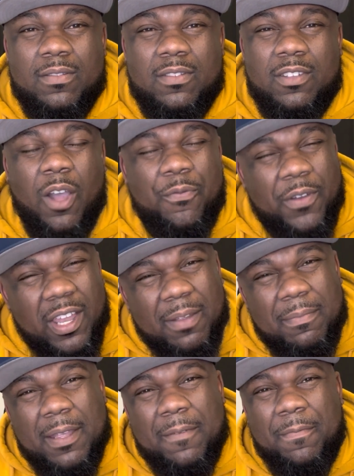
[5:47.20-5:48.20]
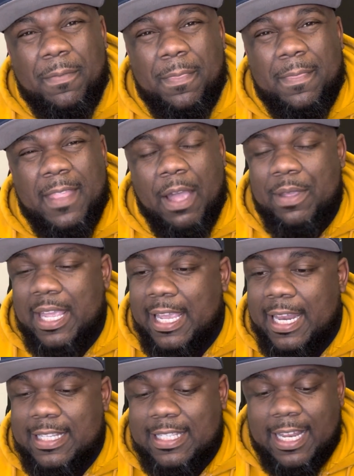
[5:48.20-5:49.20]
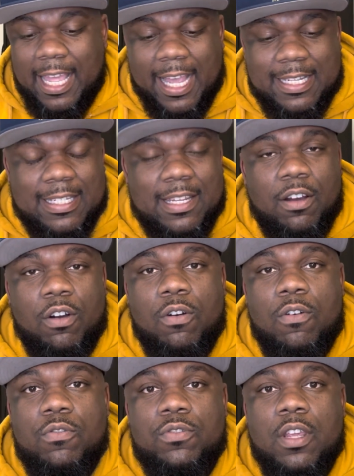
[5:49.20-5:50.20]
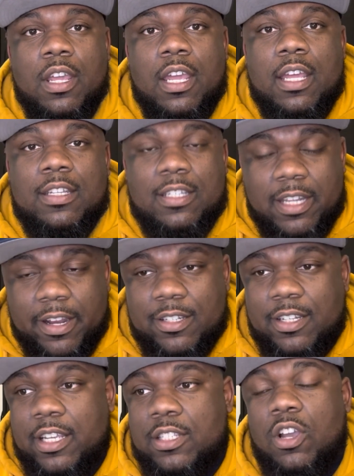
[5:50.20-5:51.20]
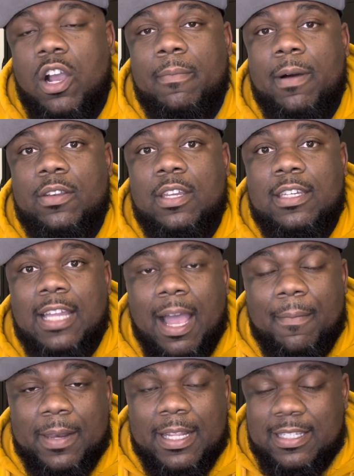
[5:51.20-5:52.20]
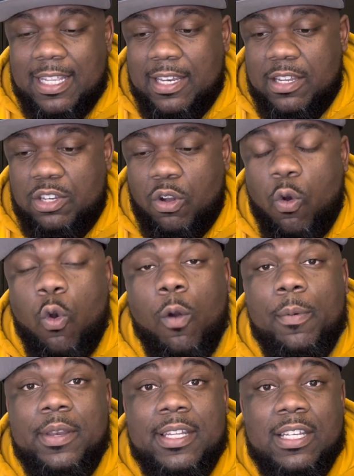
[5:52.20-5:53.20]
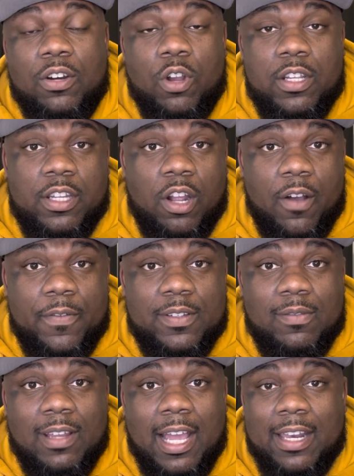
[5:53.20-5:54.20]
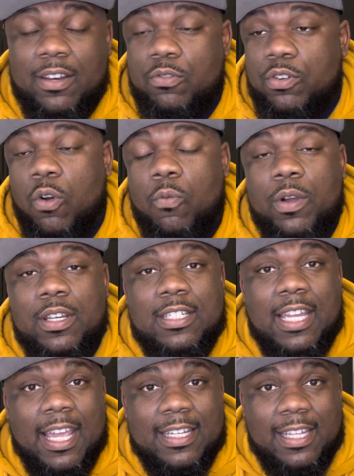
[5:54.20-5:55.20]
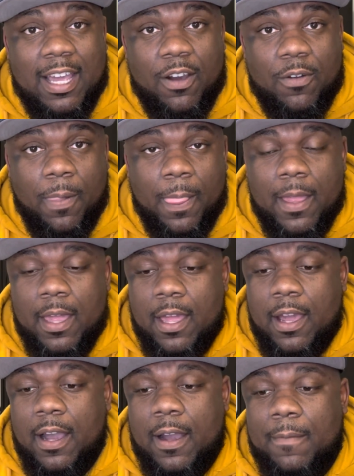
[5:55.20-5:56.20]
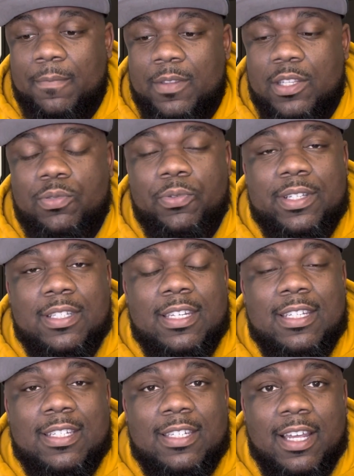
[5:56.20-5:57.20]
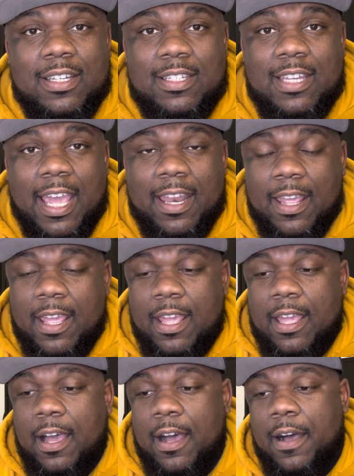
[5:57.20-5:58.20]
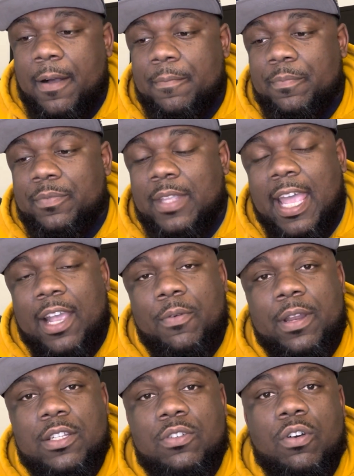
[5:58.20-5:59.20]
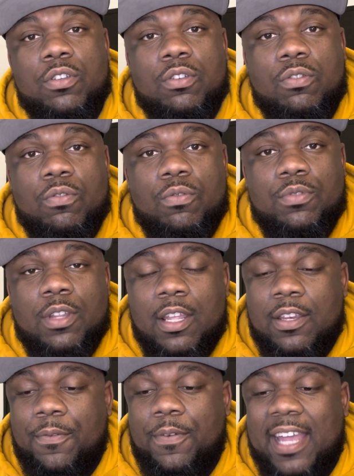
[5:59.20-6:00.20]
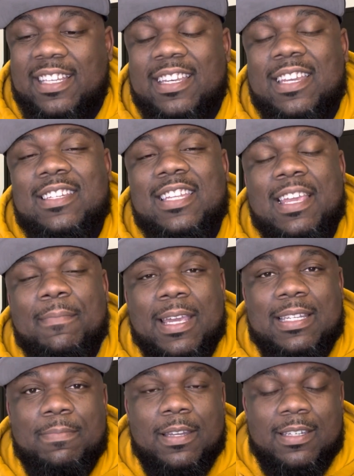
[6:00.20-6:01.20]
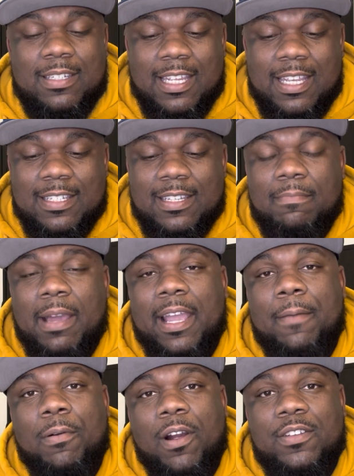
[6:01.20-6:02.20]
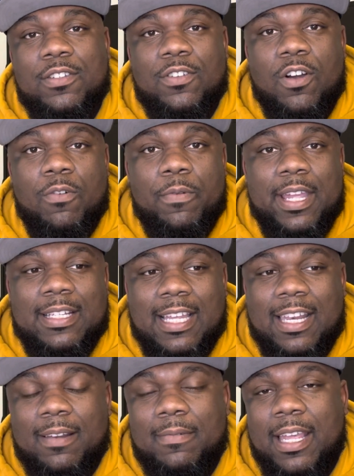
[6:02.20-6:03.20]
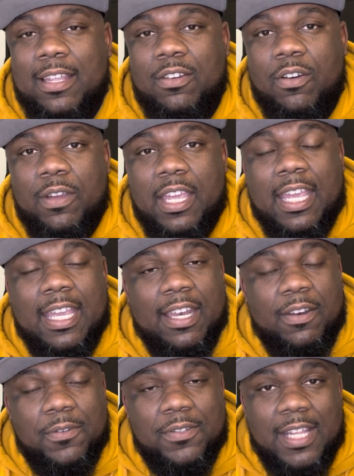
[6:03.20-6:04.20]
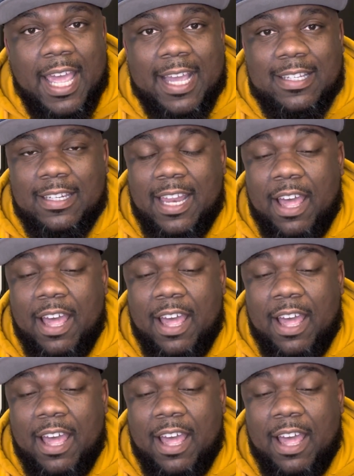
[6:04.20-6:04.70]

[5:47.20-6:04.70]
Y'all feeling me? Now we can get into the X's and O's. Seriously, and talk about the dominance and the horribleness across their offensive line. No one stands out. The twists and the stunts that Dan Quinn is going to use. The fact that the teammates been teasing Micah Parsons all week, telling him that, you know, he ain't getting no sacks and